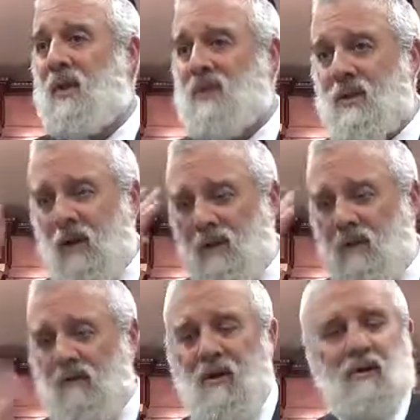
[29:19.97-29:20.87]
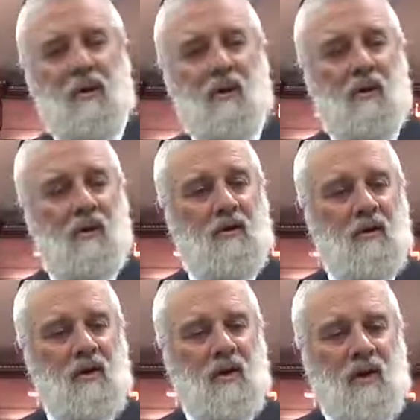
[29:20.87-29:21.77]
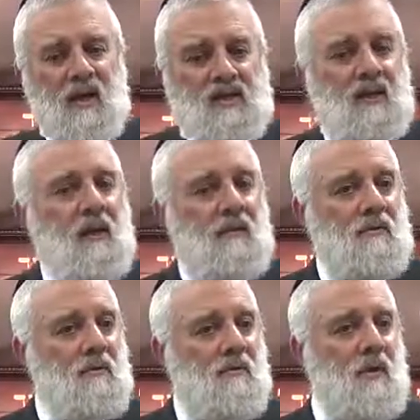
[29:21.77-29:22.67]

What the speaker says: when it's still in our thought and the heart. It's annulled.